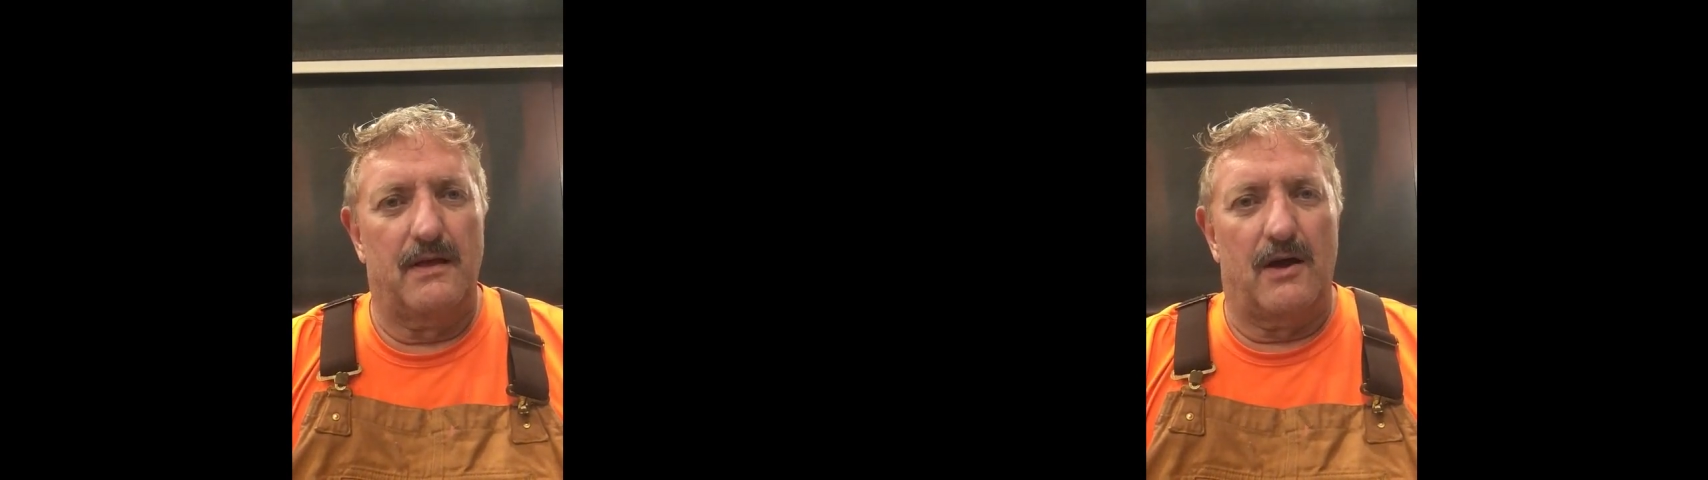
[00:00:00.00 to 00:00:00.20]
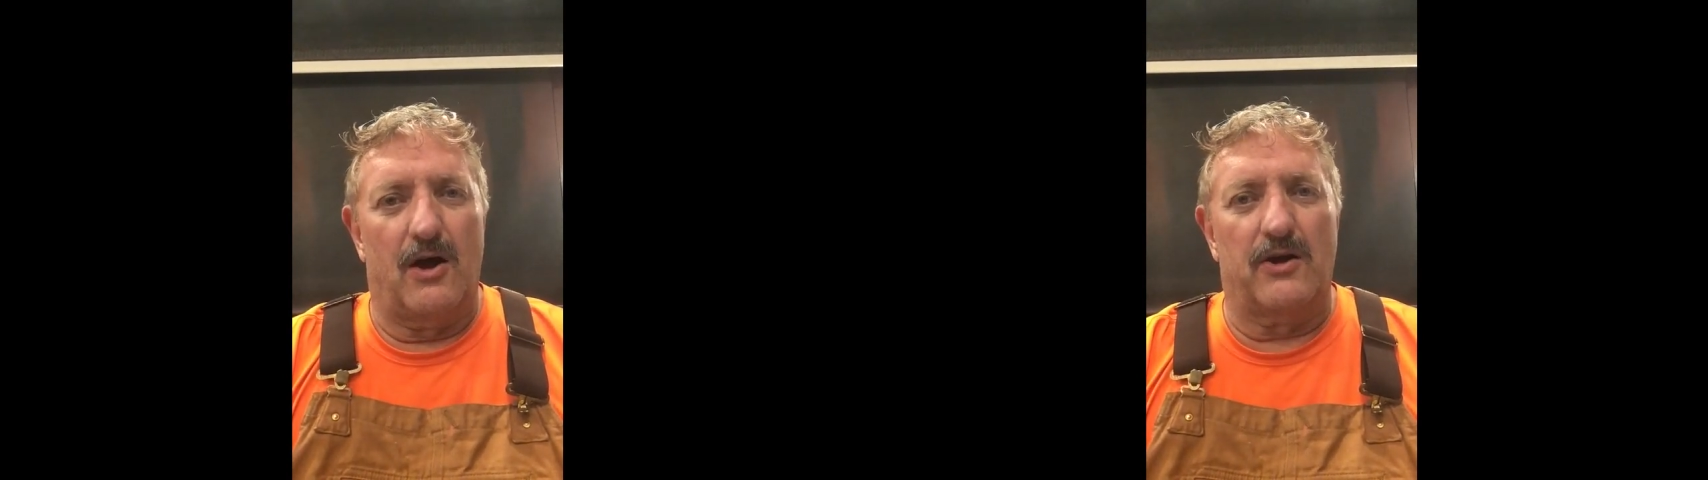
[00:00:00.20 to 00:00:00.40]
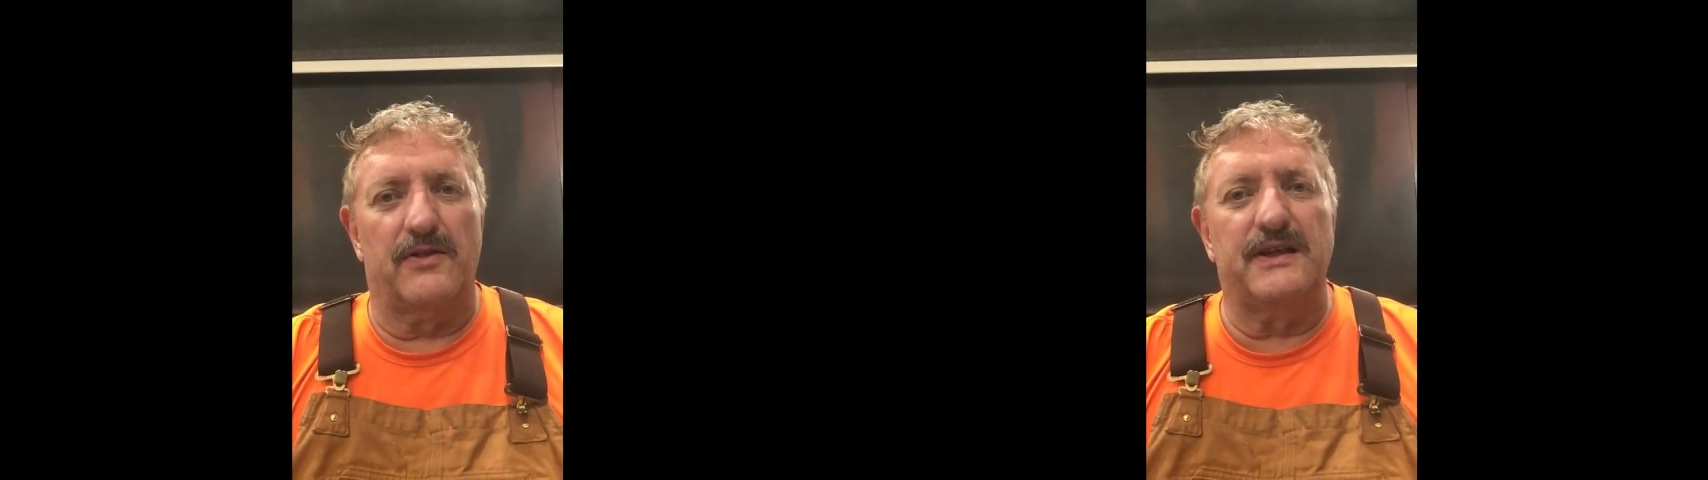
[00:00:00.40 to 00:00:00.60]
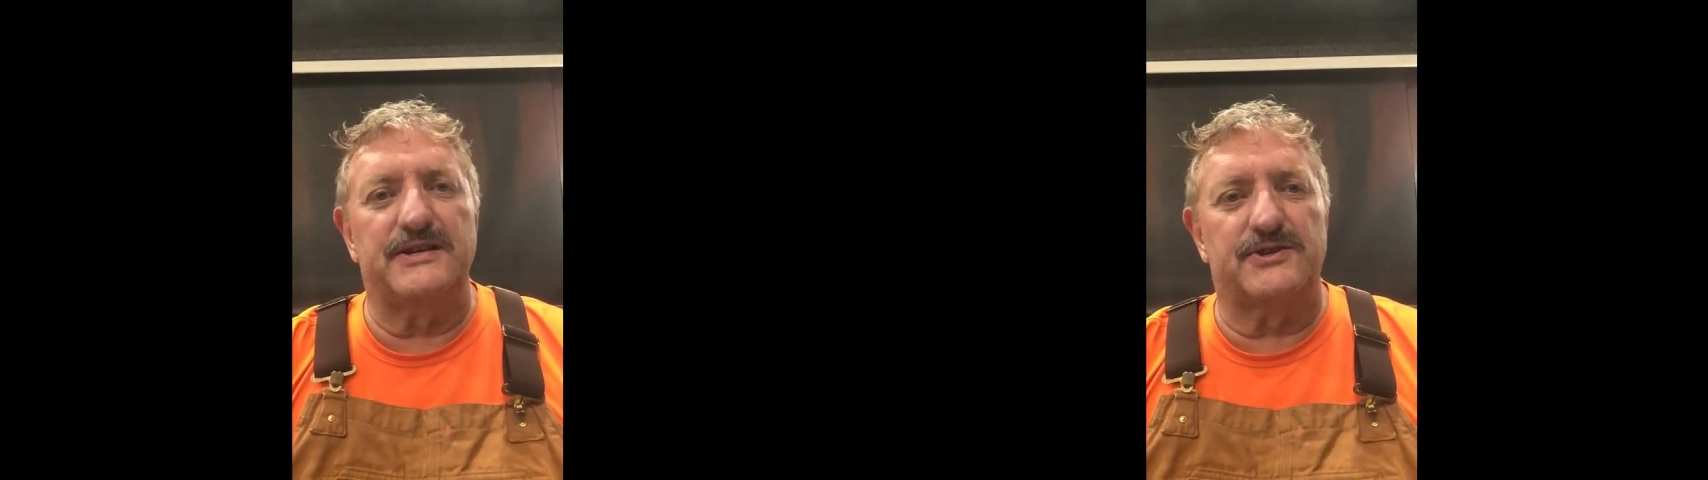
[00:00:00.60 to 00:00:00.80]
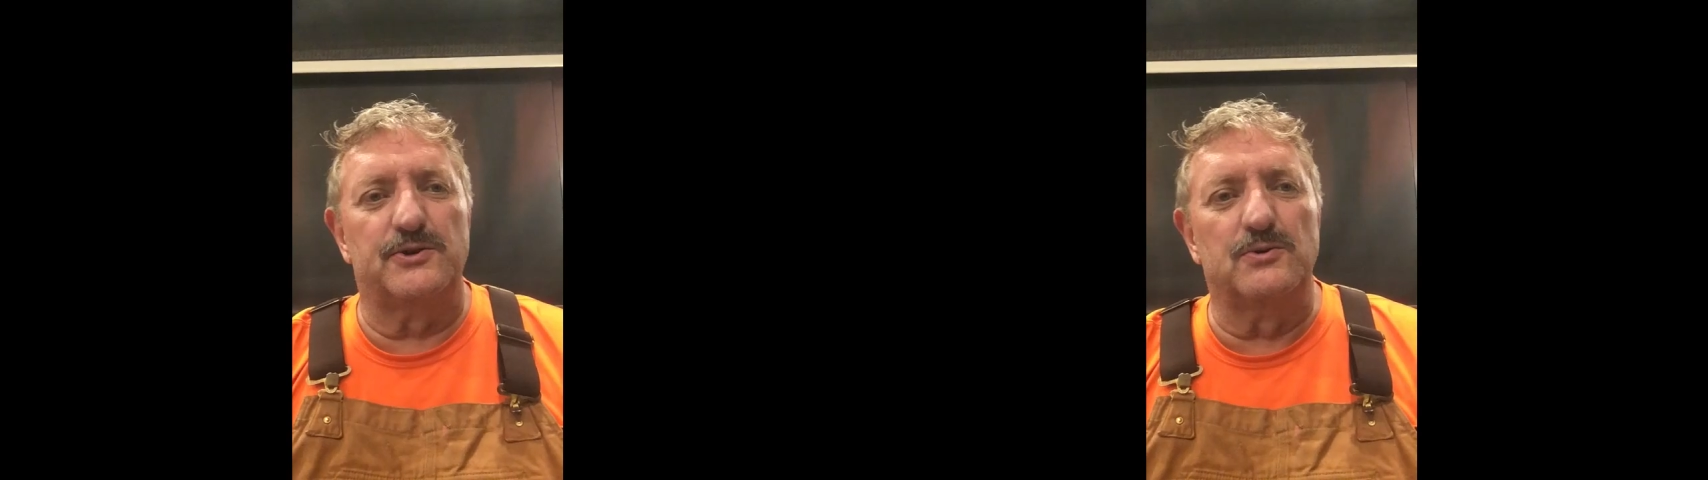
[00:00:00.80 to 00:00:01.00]
all of
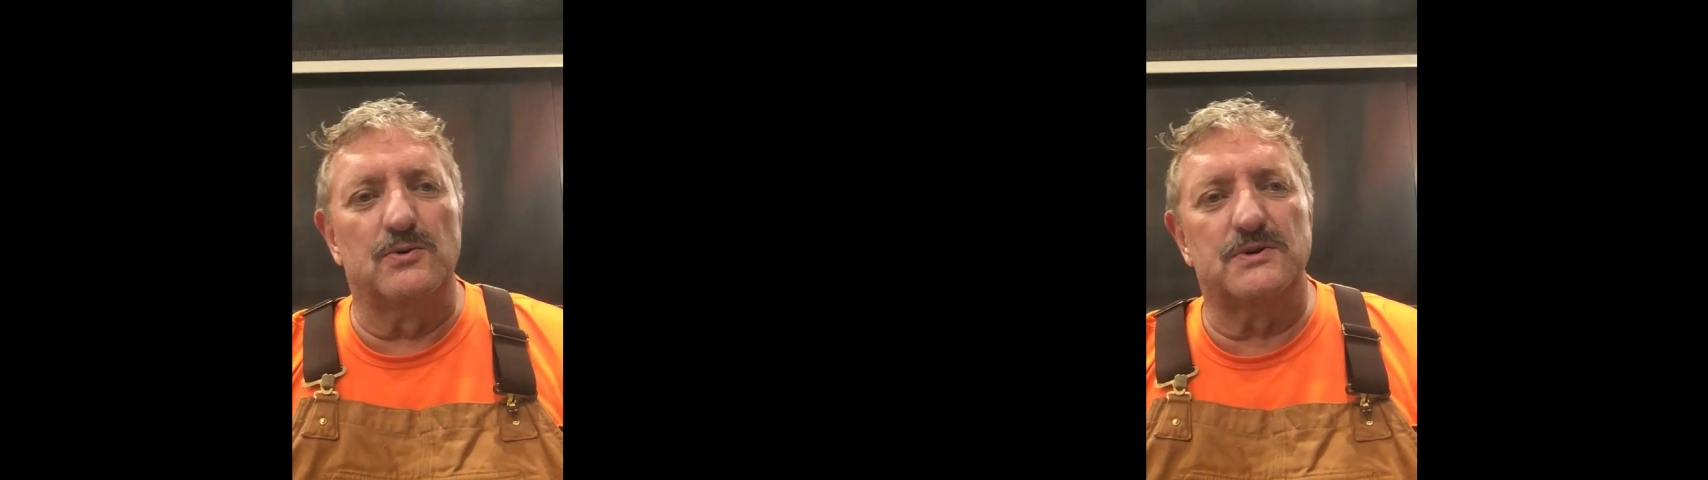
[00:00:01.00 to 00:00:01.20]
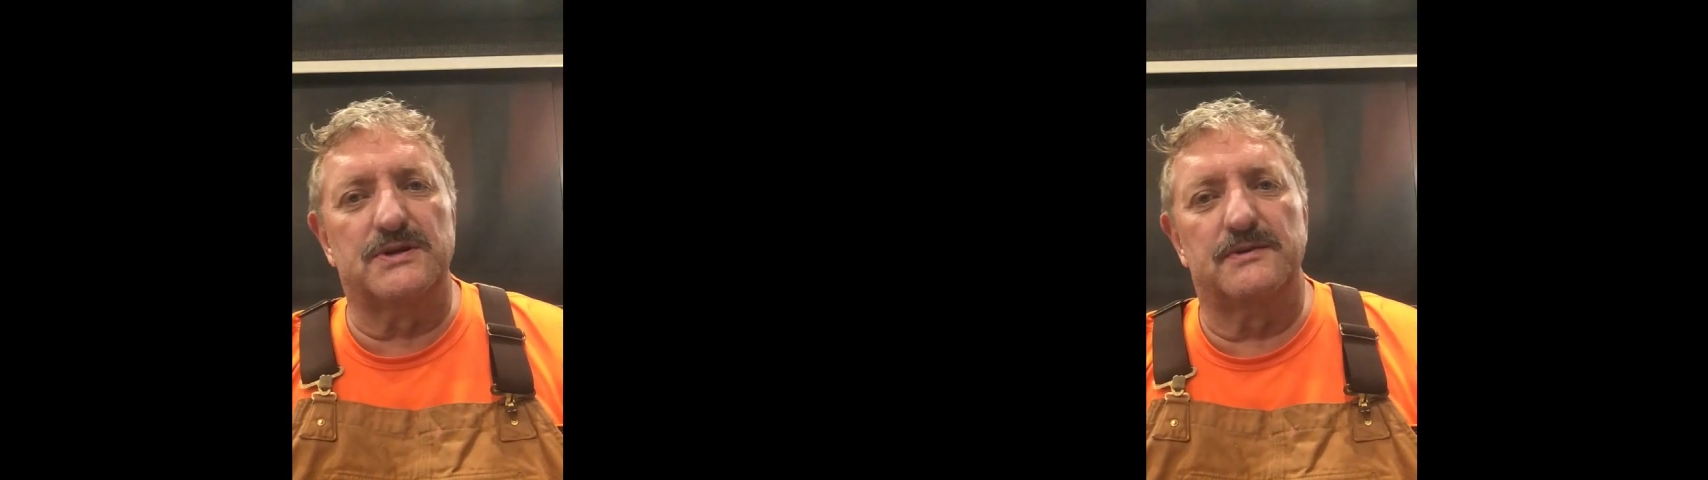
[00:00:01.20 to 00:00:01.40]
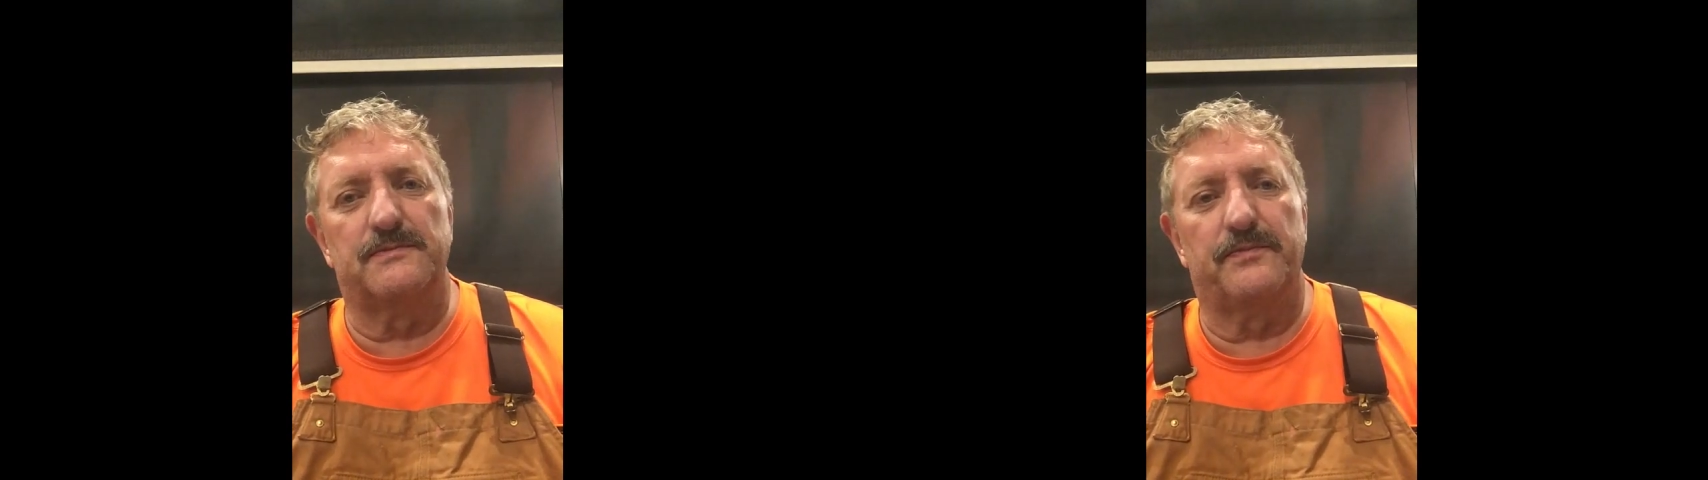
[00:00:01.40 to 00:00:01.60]
these tools